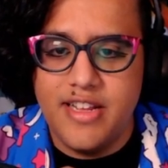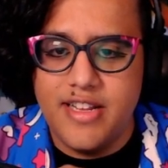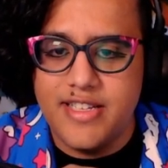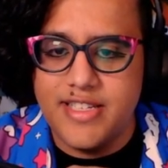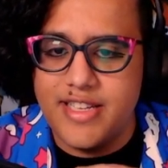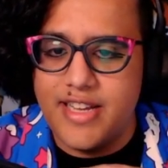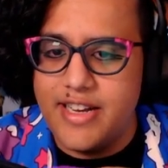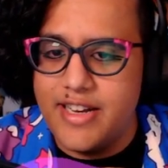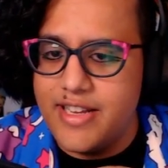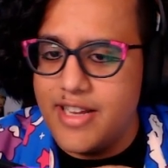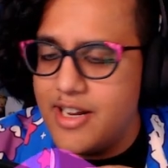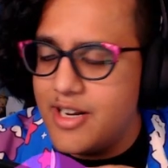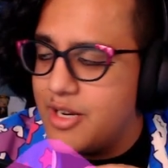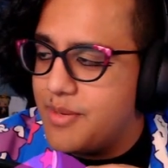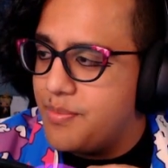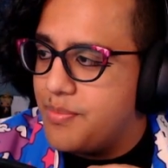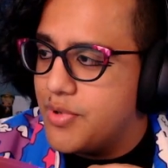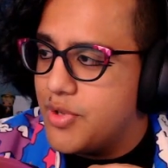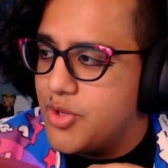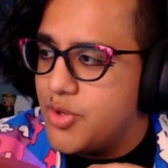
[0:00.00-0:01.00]
It's kind of got a
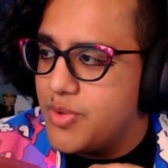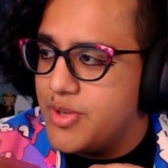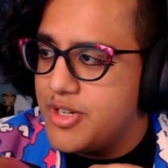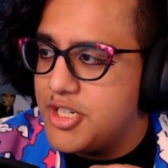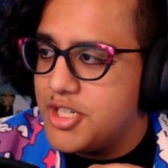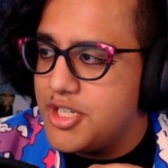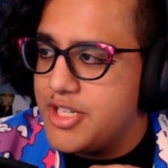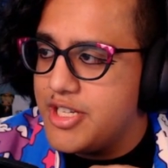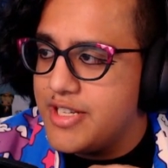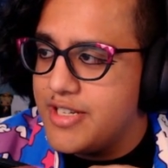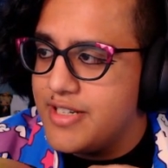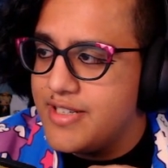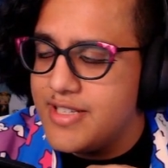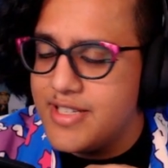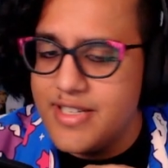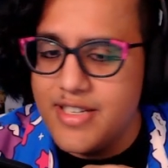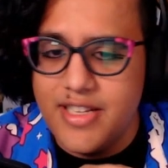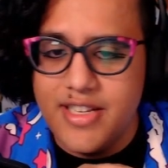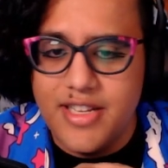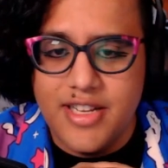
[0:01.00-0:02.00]
bluish
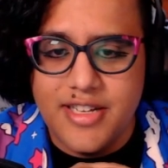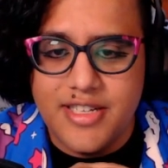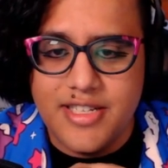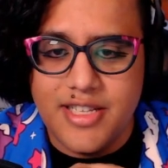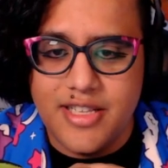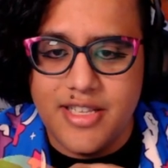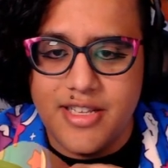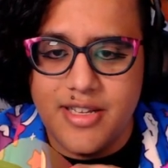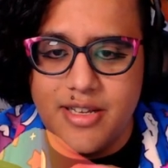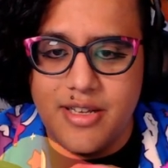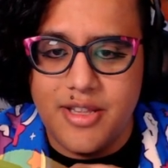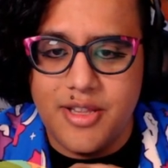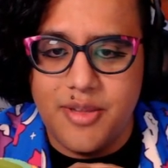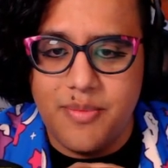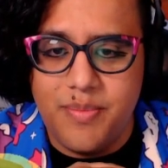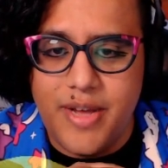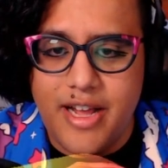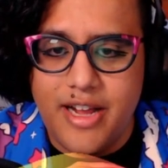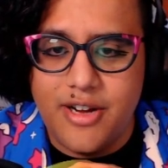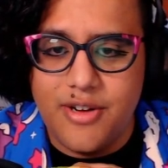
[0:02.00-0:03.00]
tint to the
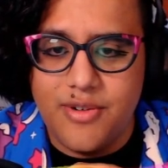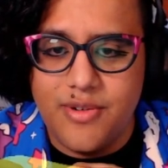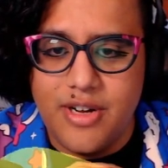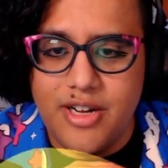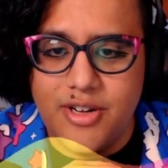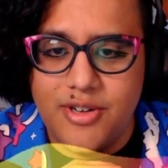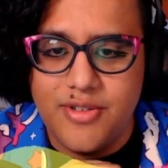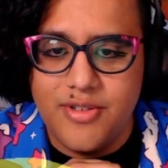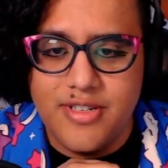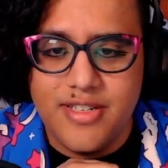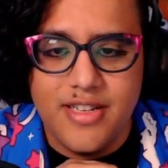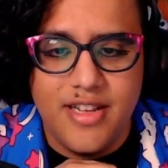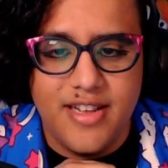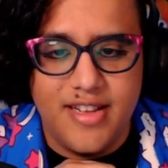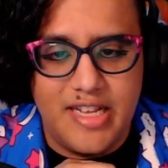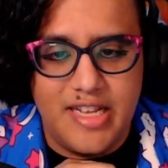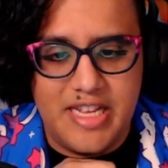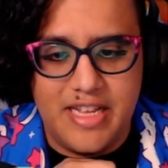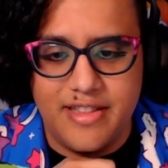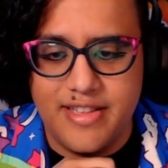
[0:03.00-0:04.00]
background
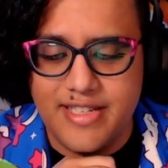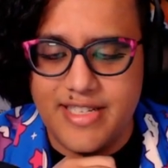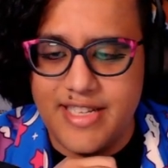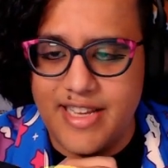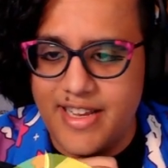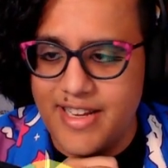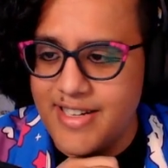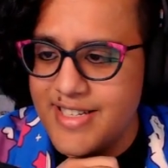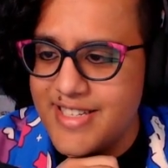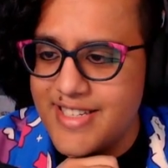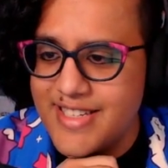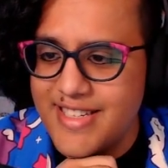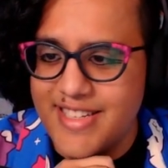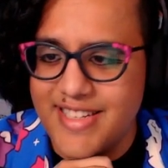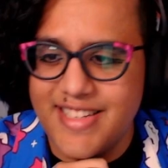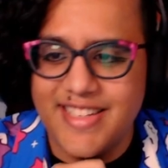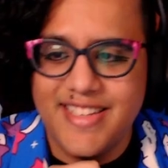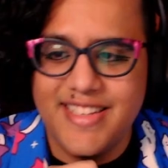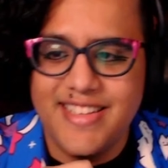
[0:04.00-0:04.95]
and the text,